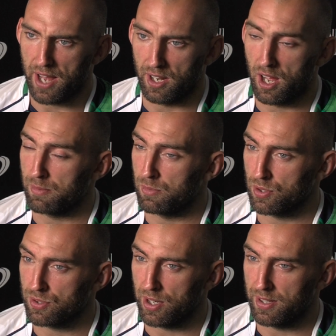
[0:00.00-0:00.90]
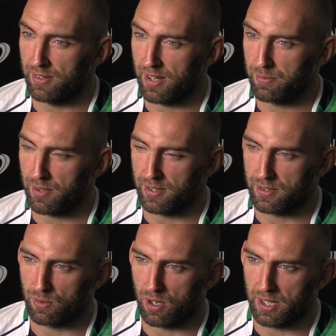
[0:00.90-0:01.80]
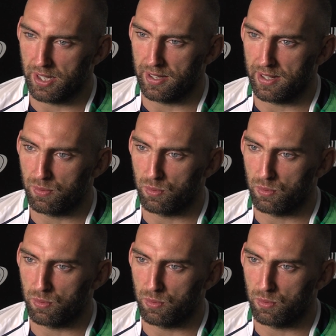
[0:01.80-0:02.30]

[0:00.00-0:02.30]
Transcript: add a lot more strength and depth to the squad. I think that's